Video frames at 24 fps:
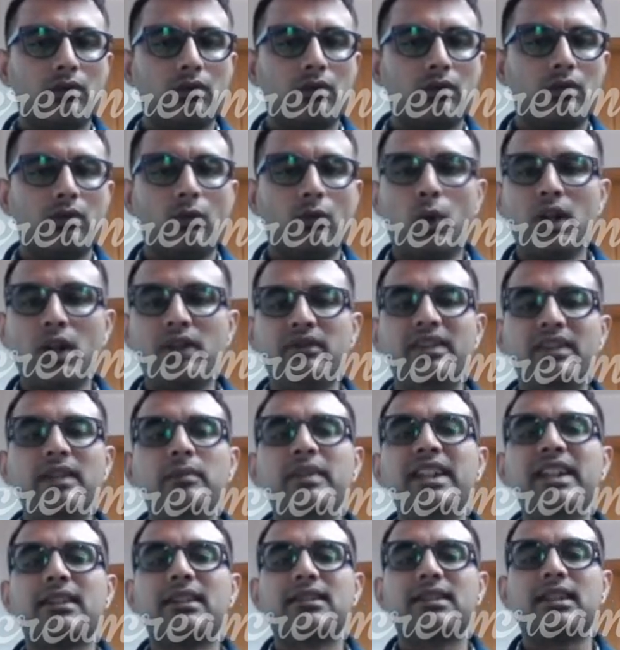What will
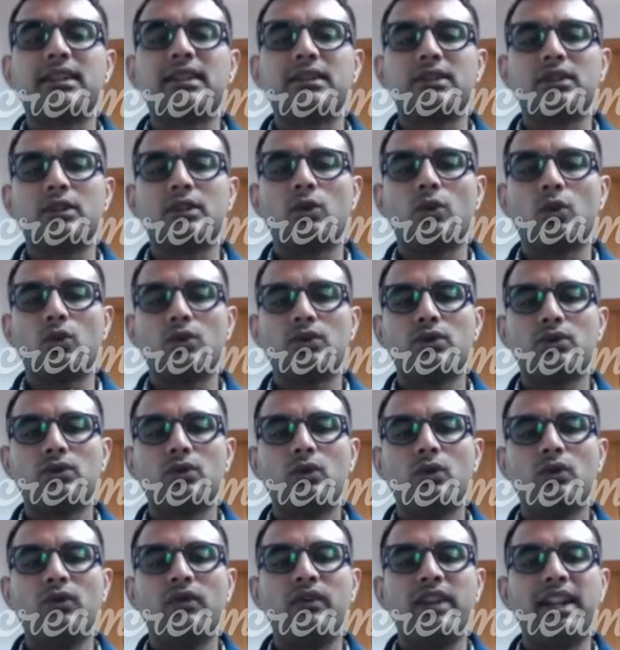be assessed?
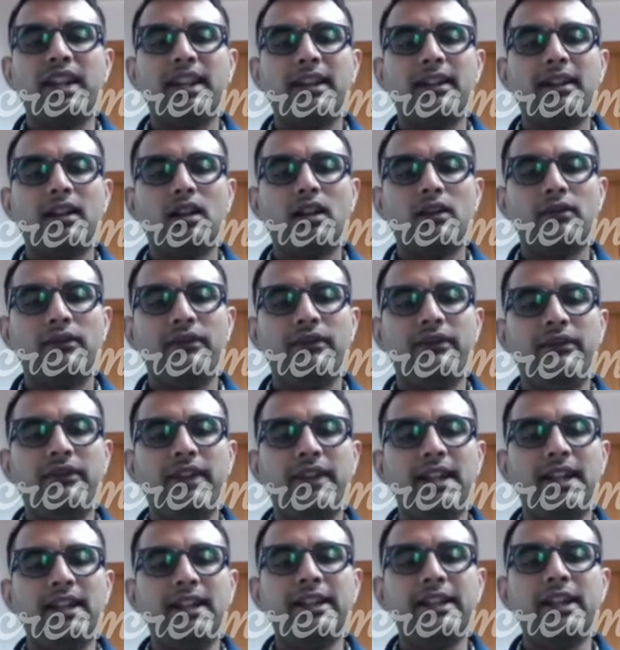Coso vera
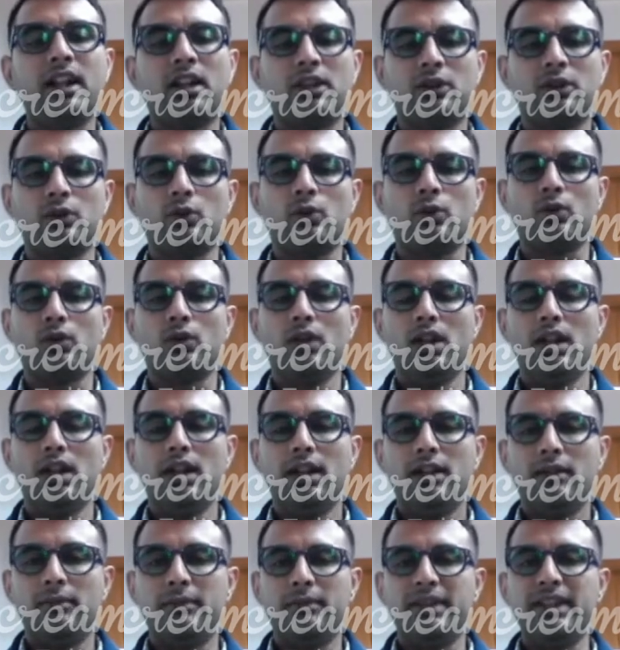veliato
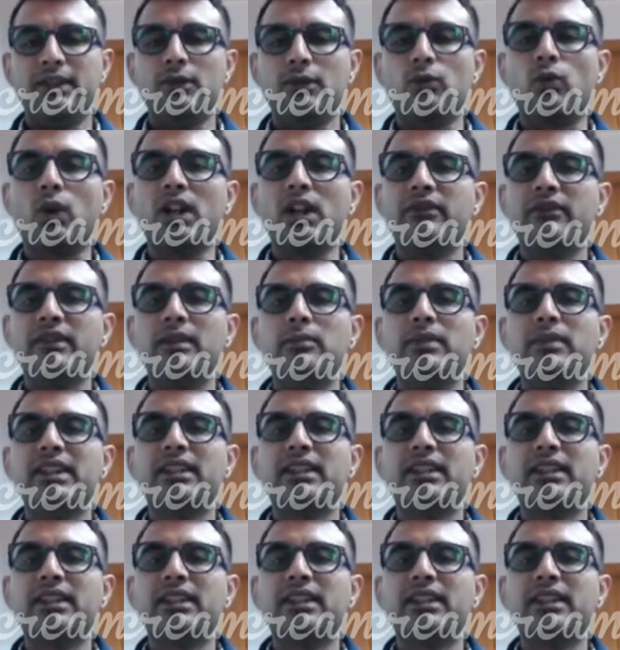means what will be